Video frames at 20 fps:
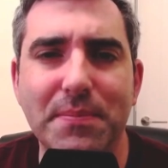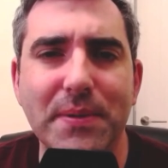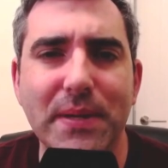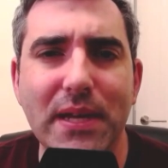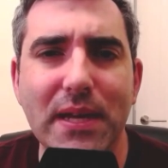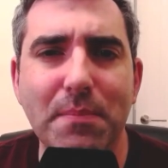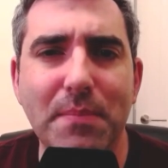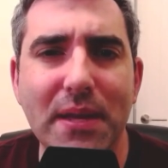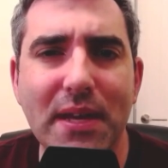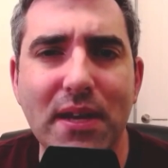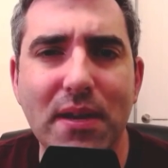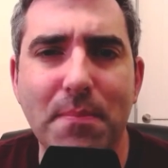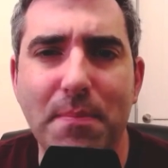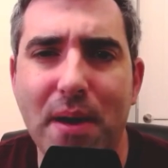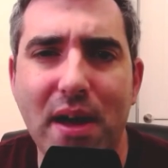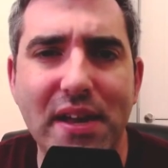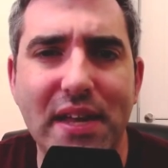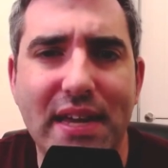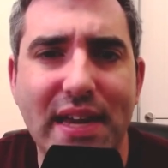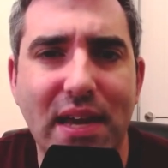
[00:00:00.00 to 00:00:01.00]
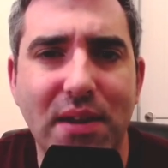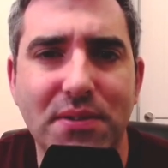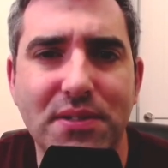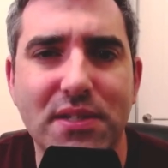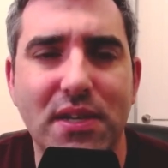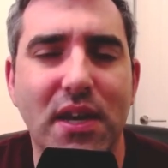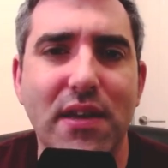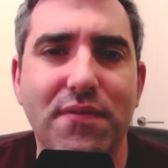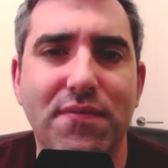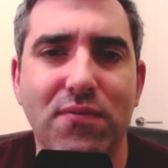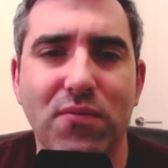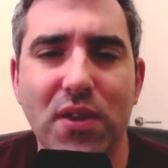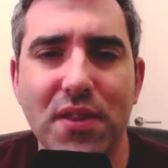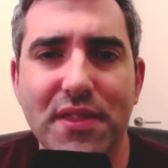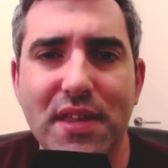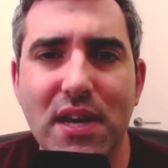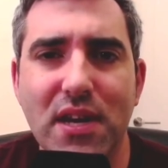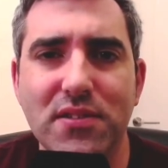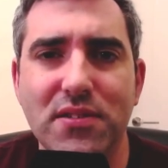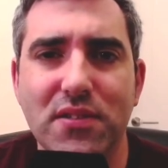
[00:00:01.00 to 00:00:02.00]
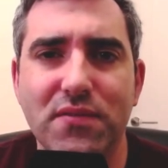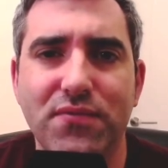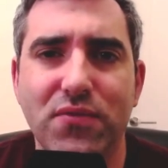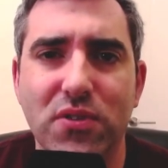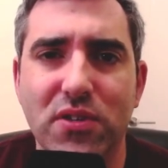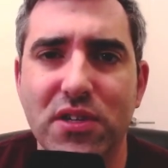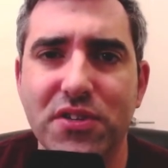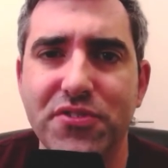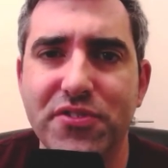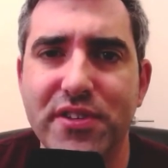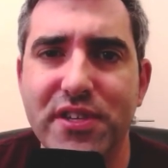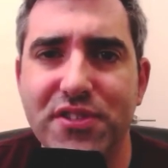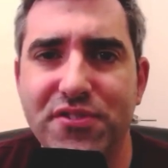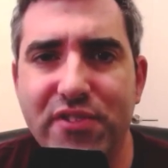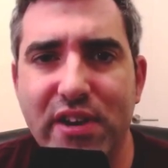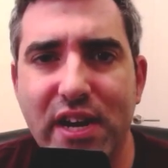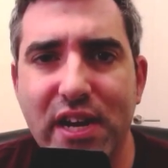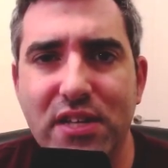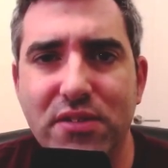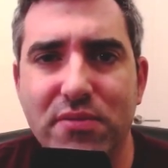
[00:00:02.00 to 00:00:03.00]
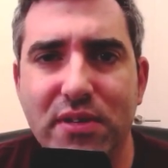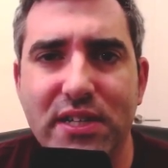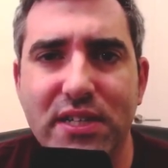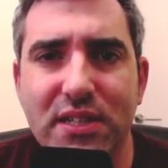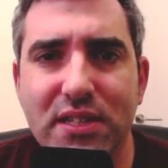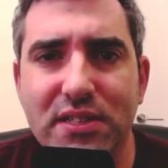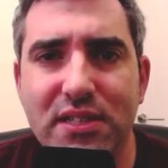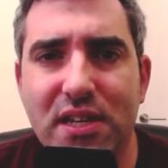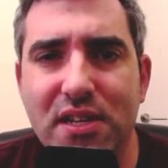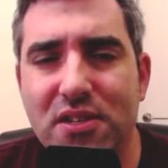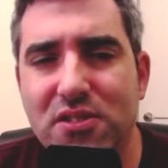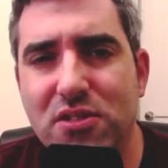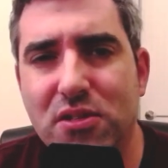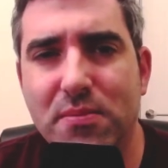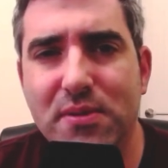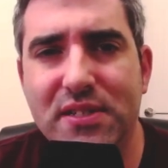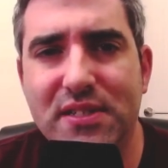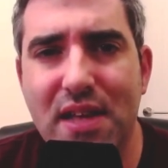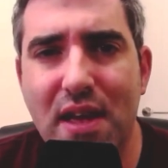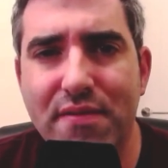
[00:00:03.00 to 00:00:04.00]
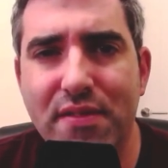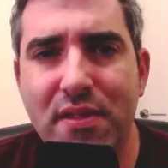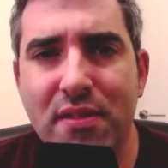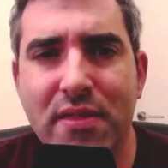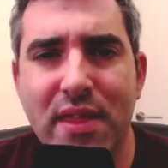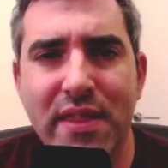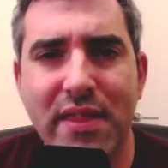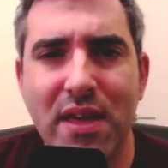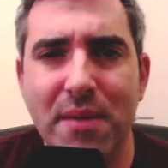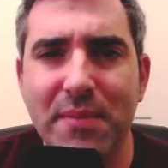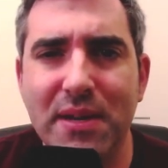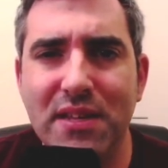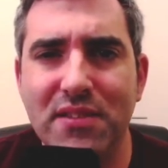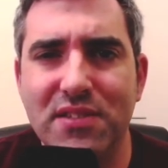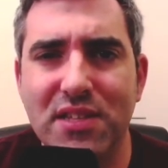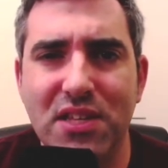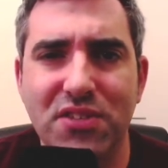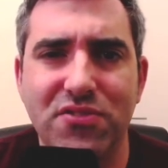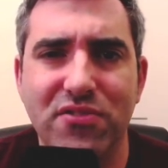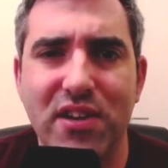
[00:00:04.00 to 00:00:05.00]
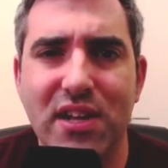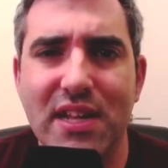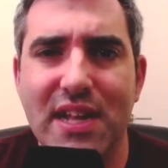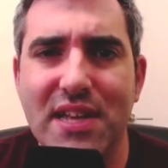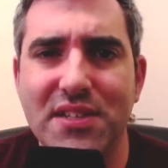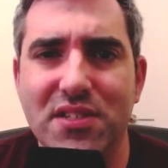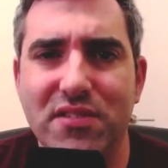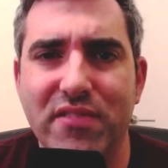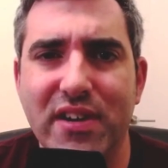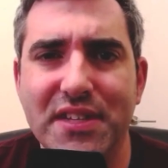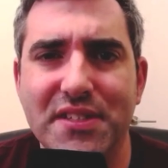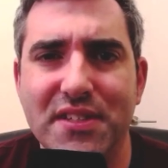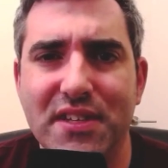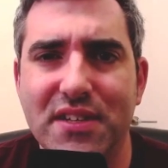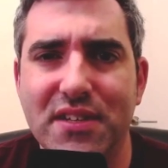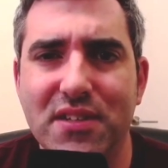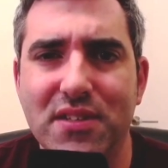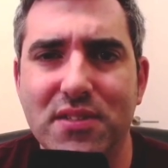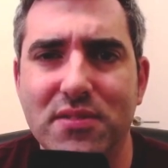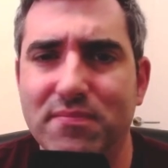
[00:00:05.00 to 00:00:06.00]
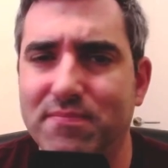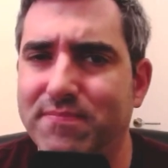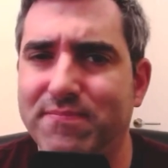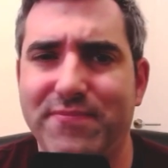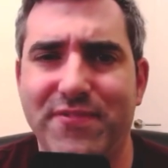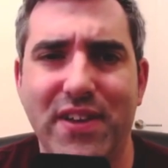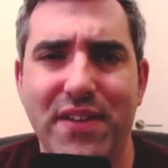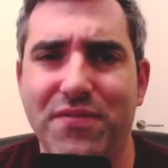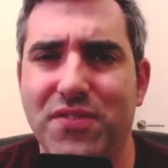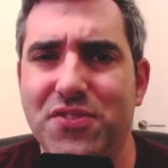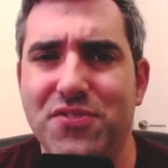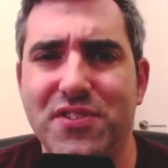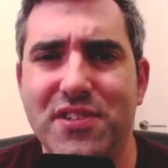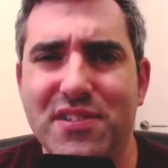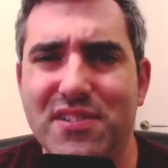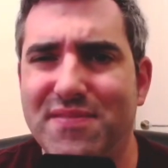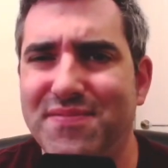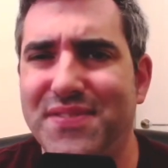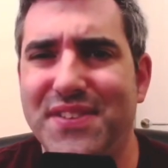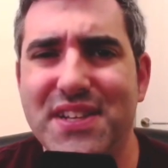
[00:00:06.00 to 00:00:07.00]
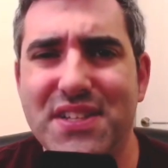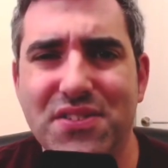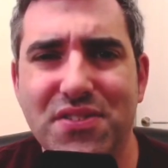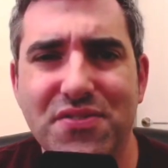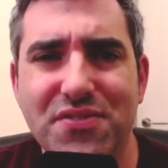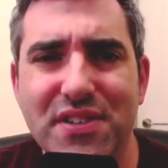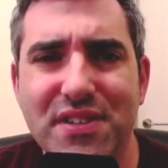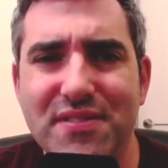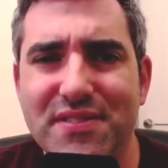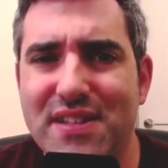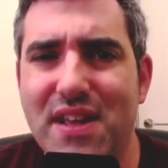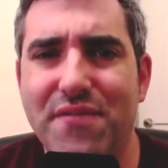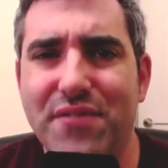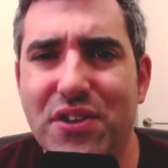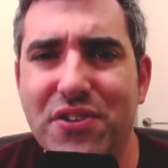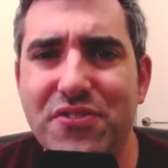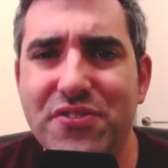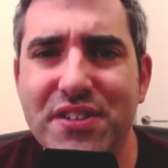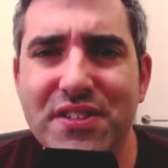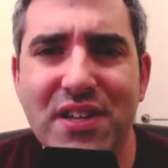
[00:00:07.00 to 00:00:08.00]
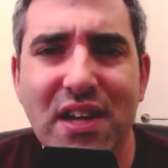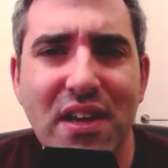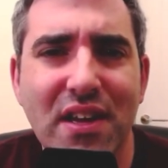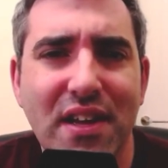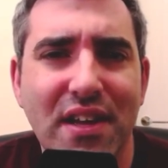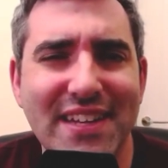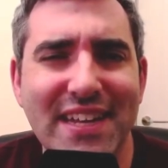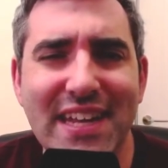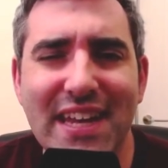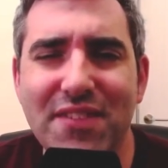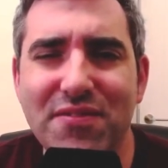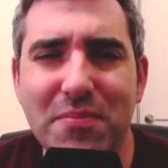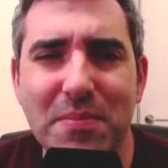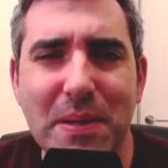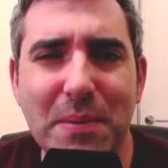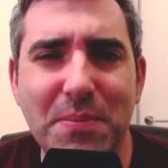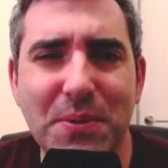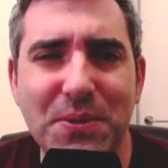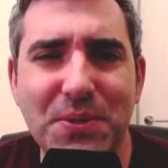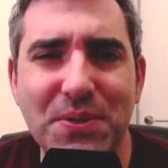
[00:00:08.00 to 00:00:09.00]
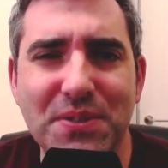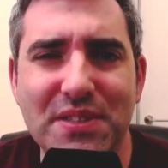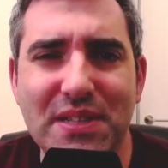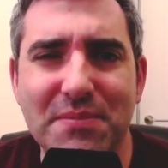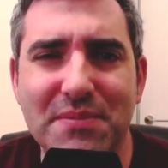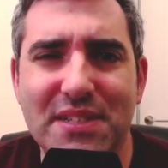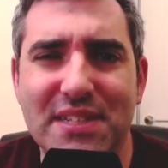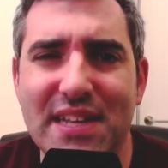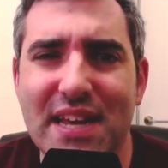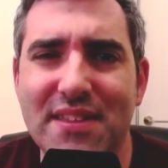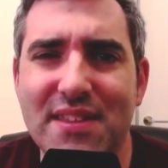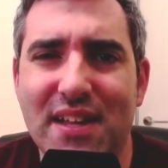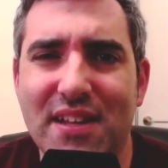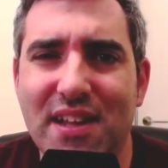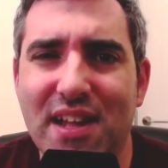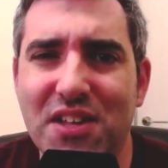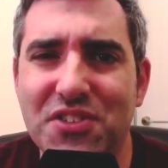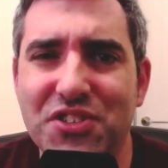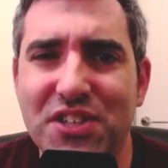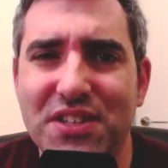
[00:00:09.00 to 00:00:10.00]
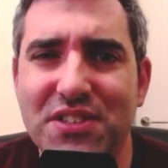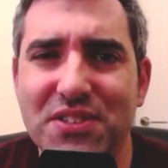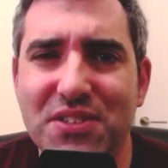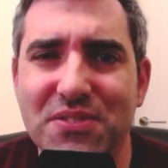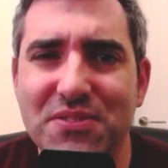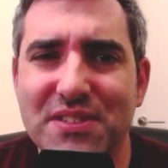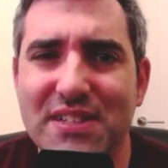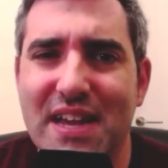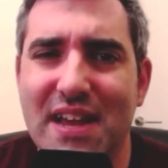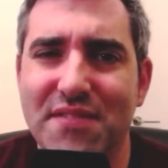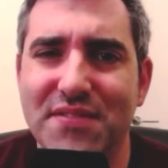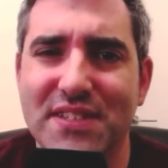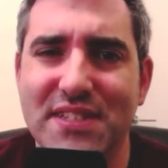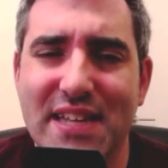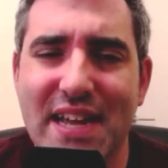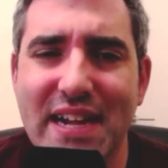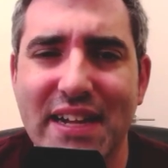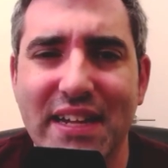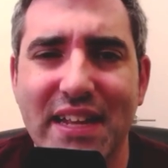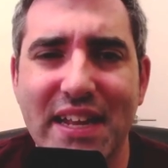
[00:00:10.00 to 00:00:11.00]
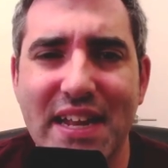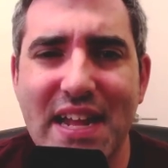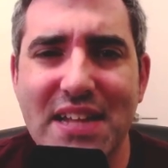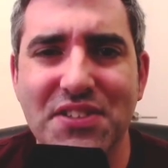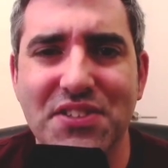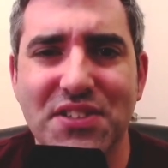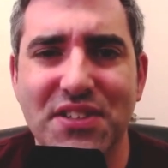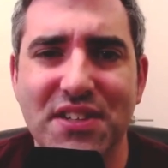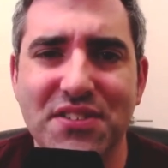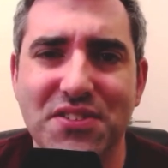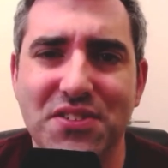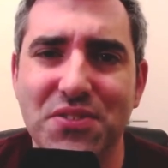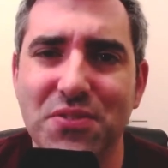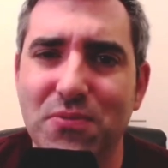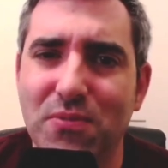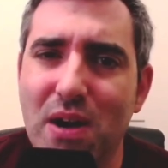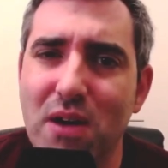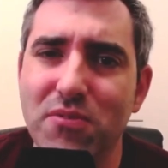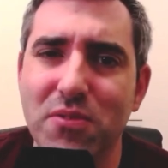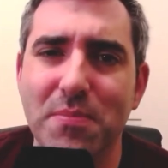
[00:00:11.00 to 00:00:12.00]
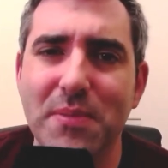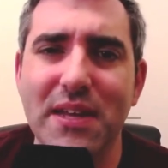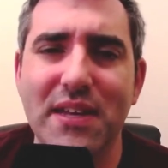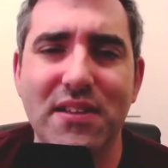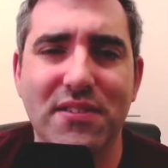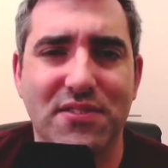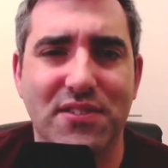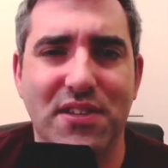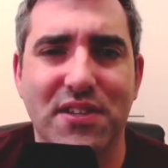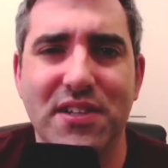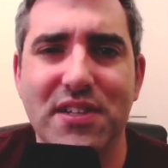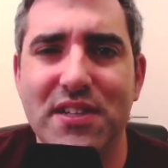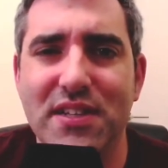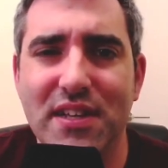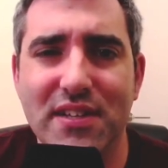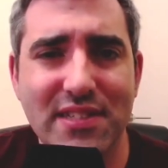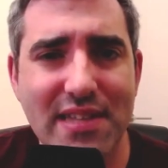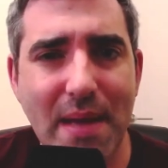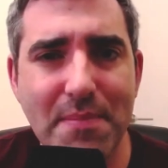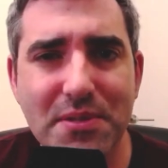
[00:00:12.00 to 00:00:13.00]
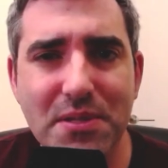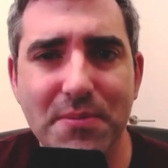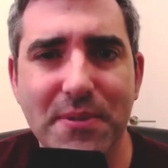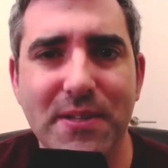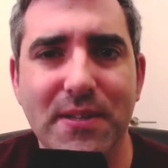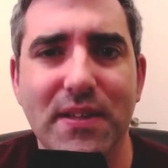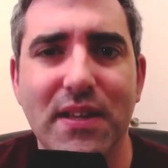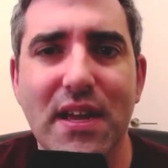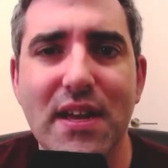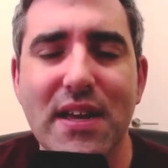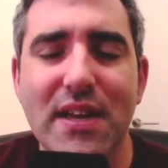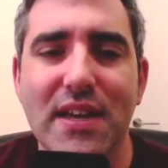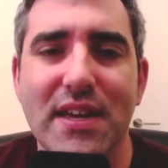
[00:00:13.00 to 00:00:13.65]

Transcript: simply being a body count. If 1,400 Israelis were killed on October 7th, then that means Israel has a right to kill 500, 600, 700. Even people who seem to take that logic don't have exactly an answer as to what would be considered acceptable.